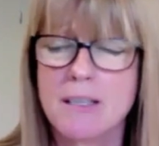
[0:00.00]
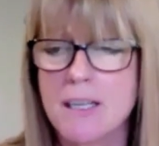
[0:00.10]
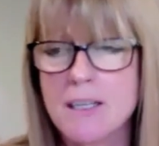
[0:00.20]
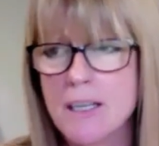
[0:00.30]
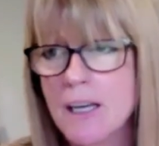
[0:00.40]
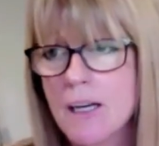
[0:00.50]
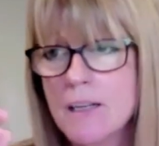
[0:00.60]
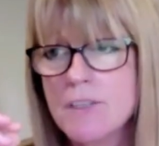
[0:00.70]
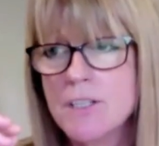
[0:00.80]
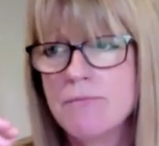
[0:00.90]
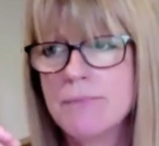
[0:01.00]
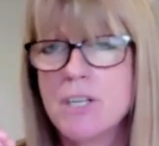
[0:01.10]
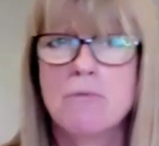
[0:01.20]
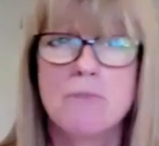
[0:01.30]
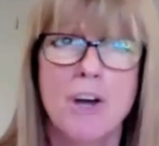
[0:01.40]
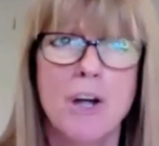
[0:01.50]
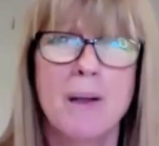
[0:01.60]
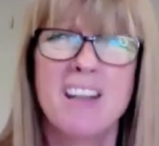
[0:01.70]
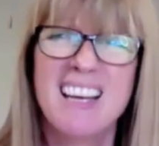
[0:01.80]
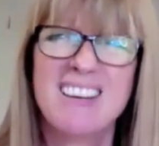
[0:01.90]
so they they kind of don't
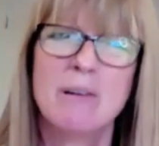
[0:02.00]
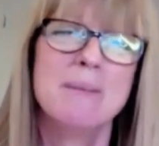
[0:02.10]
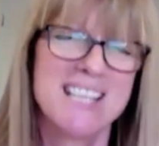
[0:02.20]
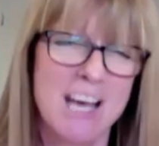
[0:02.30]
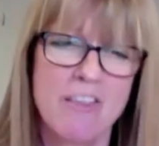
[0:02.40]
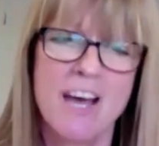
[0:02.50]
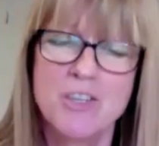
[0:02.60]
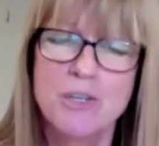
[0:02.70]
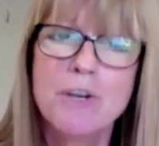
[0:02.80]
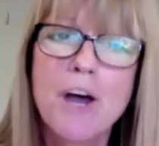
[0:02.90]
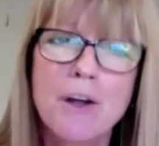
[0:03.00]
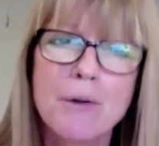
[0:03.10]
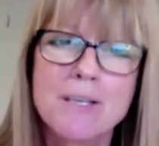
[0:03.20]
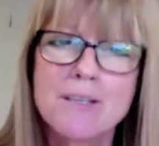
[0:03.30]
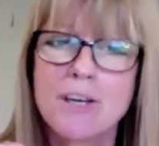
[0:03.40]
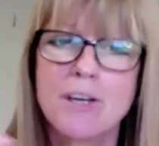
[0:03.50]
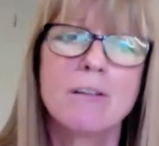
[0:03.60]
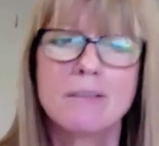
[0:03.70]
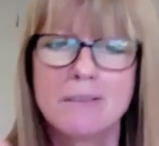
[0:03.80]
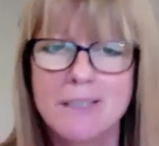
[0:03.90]
know and women's health as you know is
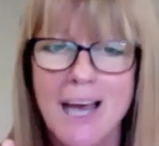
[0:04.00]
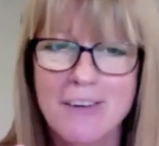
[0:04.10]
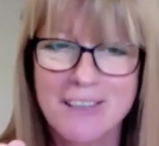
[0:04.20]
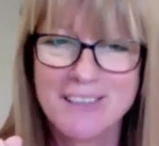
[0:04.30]
so down